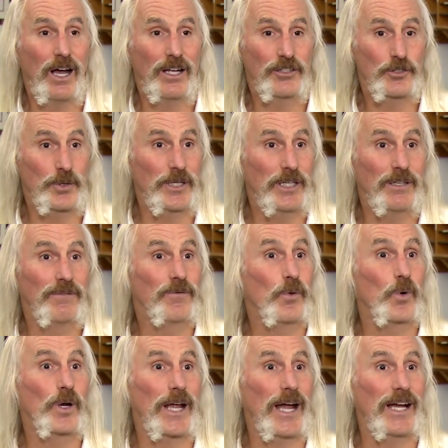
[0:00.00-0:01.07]
treated
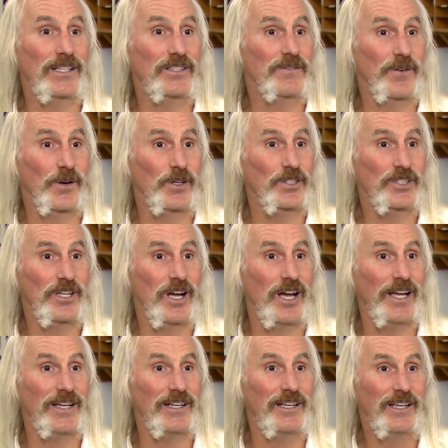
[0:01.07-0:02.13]
4 guys the first
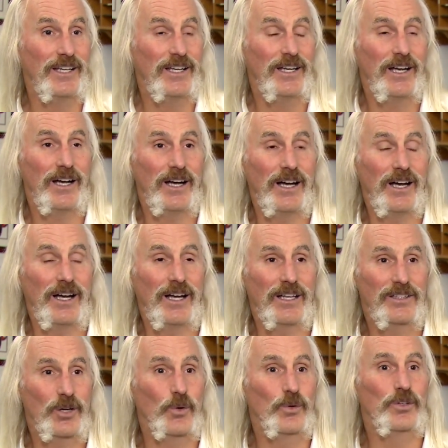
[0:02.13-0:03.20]
night,
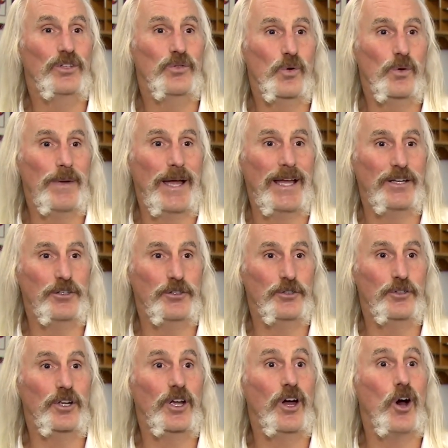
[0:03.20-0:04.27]
told the tour manager
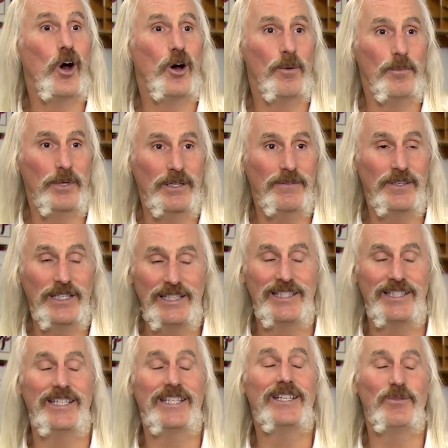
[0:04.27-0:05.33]
to call me if he
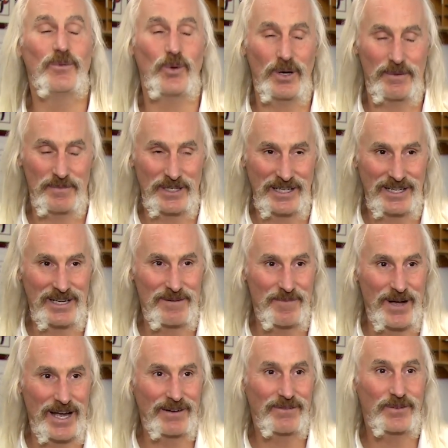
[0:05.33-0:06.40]
didn't want me to come
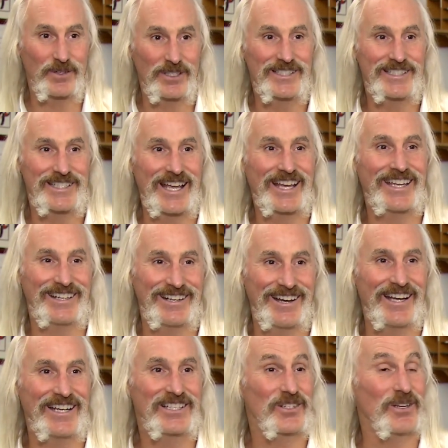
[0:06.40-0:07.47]
back for the second
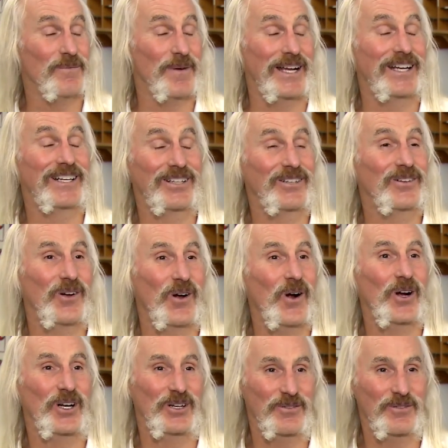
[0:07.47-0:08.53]
night, so I made it a little
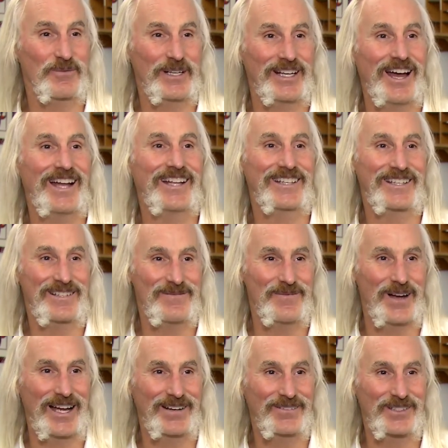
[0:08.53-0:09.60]
harder for me not to come
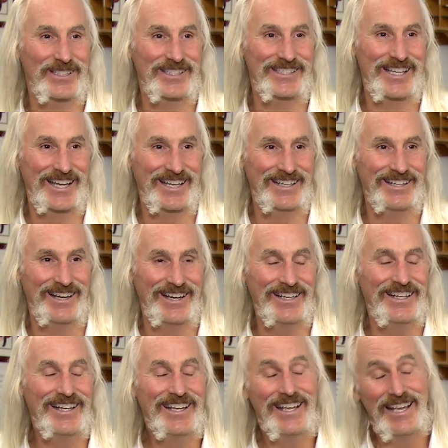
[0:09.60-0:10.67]
back for the second night.
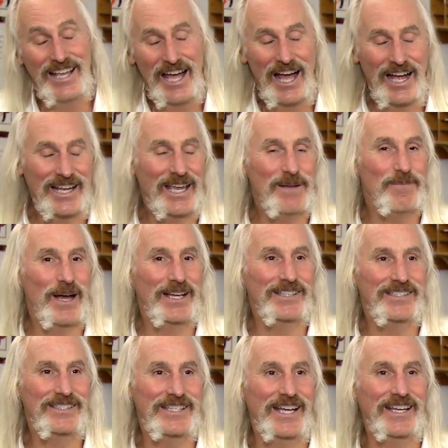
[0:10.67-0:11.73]
I came back the
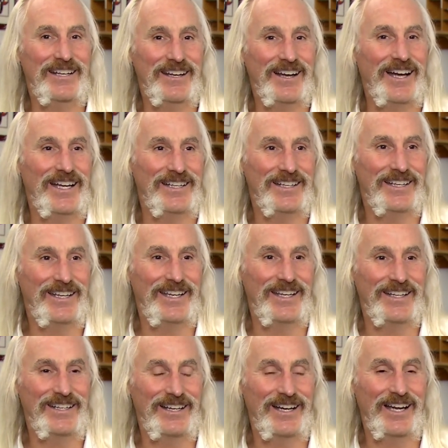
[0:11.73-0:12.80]
second night
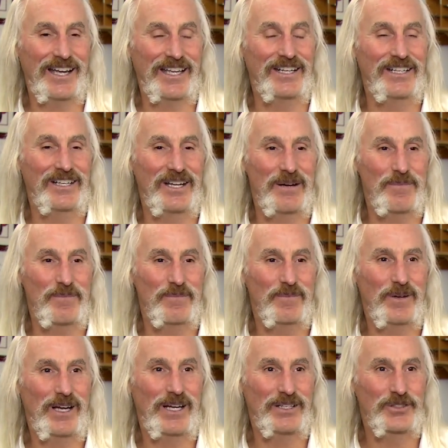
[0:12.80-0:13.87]
and ended up
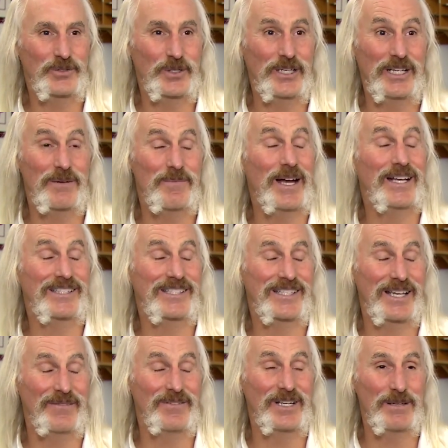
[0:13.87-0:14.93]
treating about
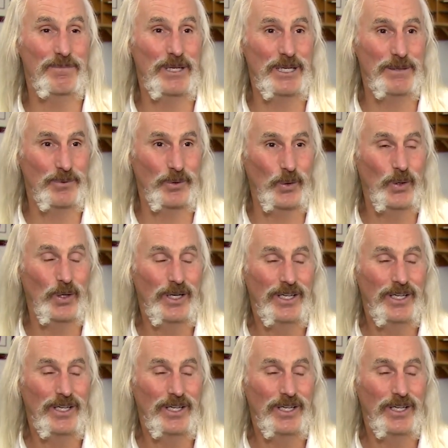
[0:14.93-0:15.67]
70 people